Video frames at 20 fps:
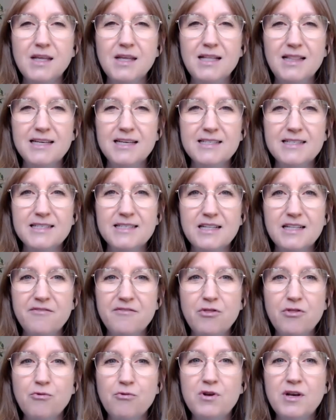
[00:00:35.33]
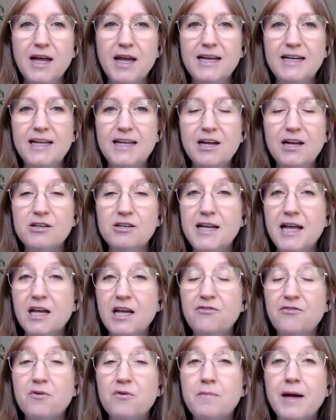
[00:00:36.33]
Lessons 11 through 90 are
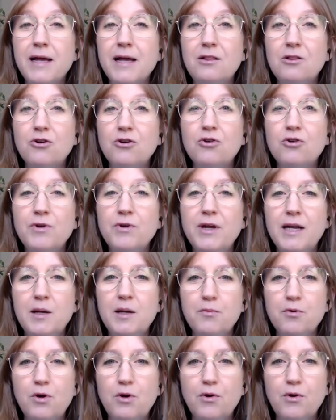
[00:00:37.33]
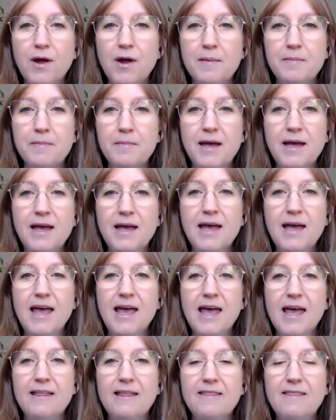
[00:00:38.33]
taken from my Learn Reading program,
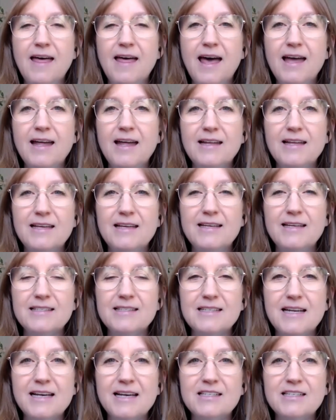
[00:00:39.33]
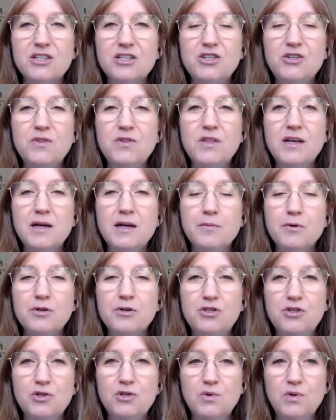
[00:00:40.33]
and that is next to the number
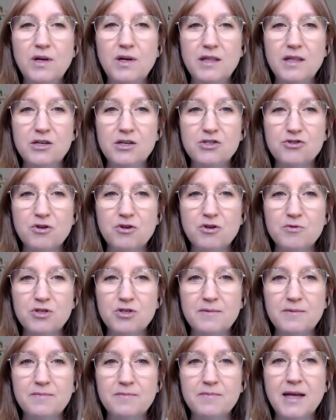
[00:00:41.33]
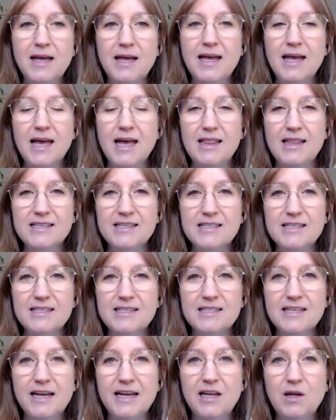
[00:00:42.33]
2 in the description. And
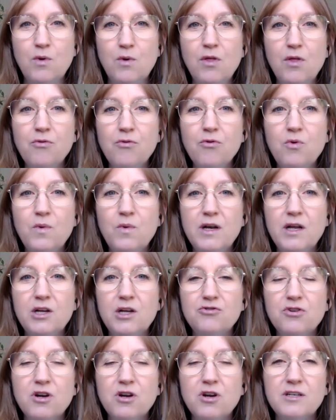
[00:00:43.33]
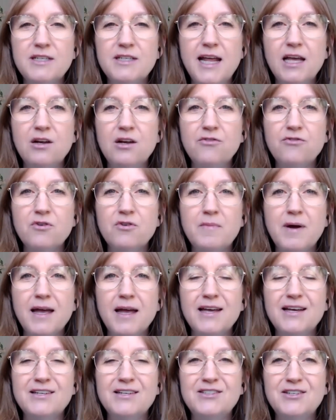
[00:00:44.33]
lessons 91 through 100 are taken from
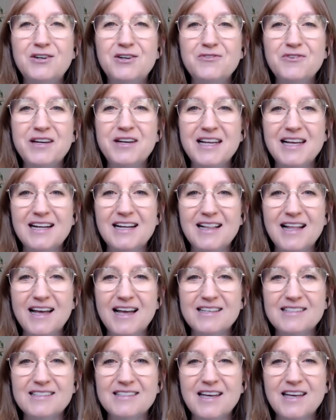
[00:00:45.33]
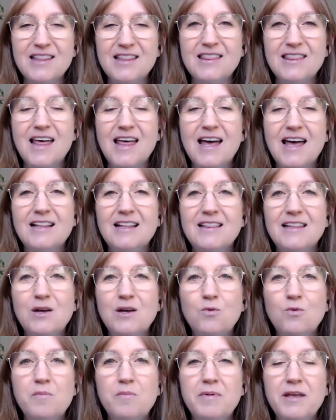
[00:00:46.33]
my adult reading class, and that
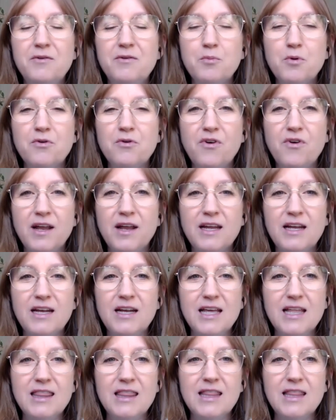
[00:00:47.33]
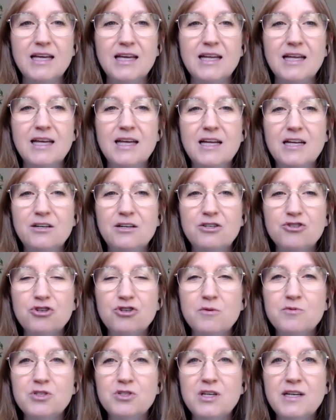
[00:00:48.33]
link will be provided in the
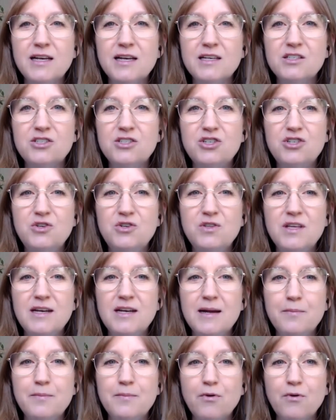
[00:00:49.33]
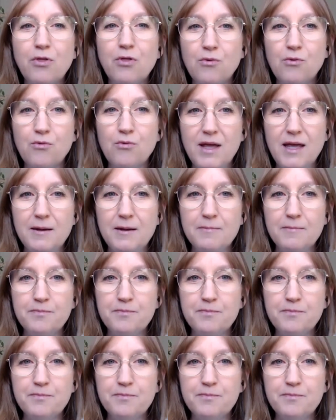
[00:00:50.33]
description next to the number 3.